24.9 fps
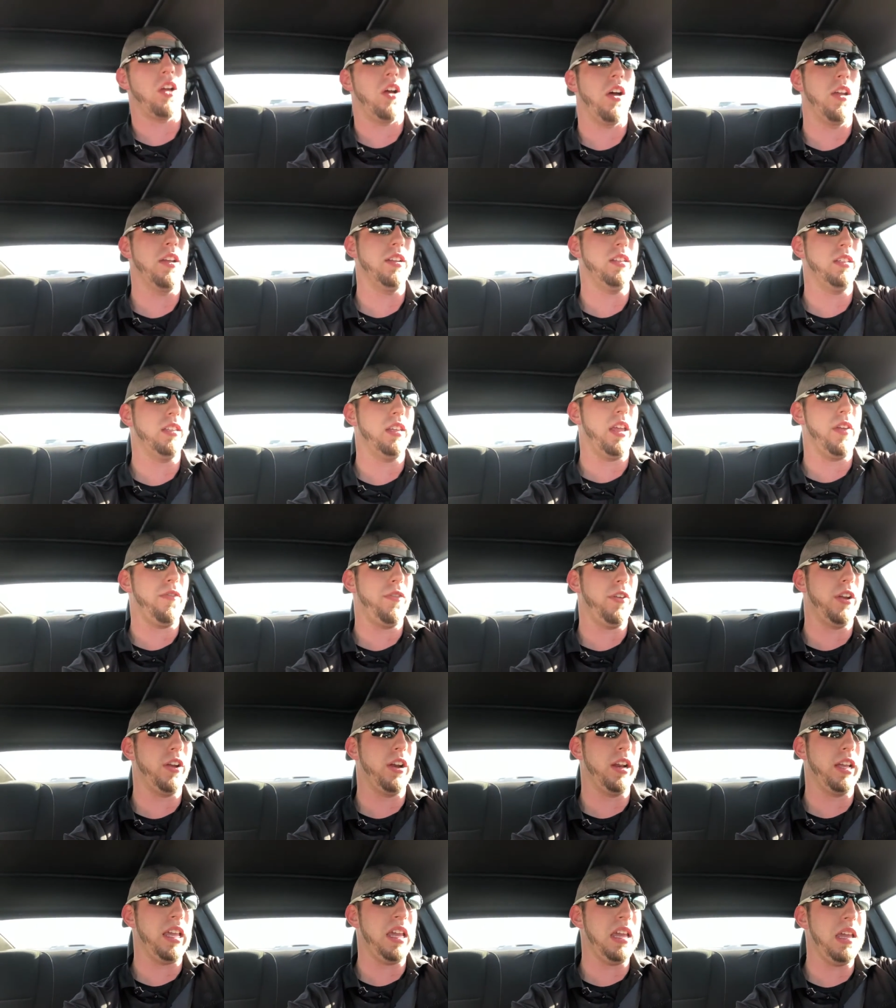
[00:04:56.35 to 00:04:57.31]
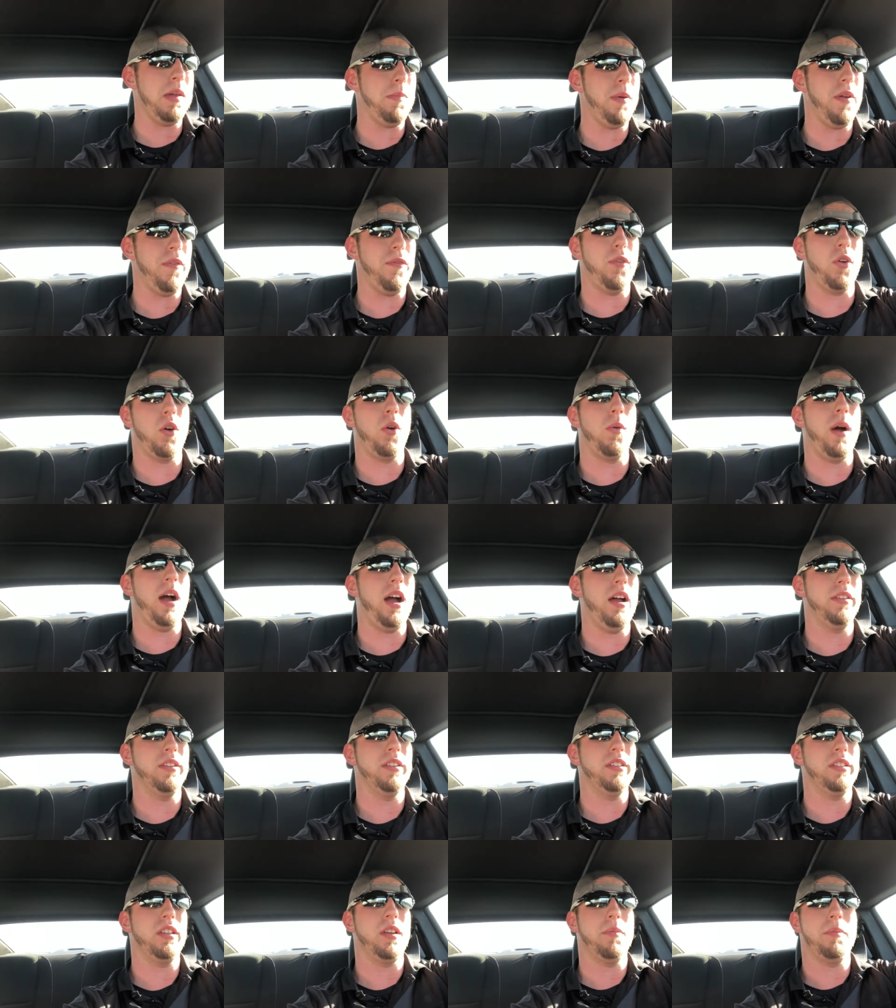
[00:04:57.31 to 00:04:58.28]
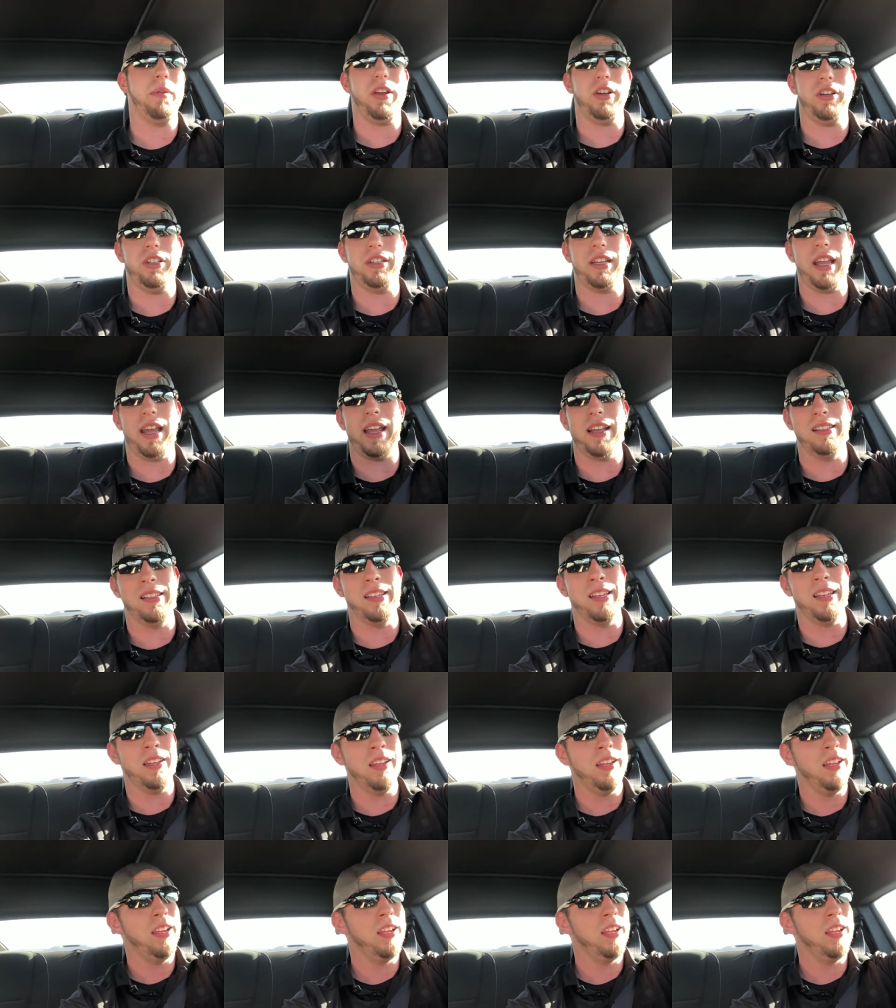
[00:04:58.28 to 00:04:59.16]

Honestly, if you're gonna keep it for a while and this is gonna be your daily,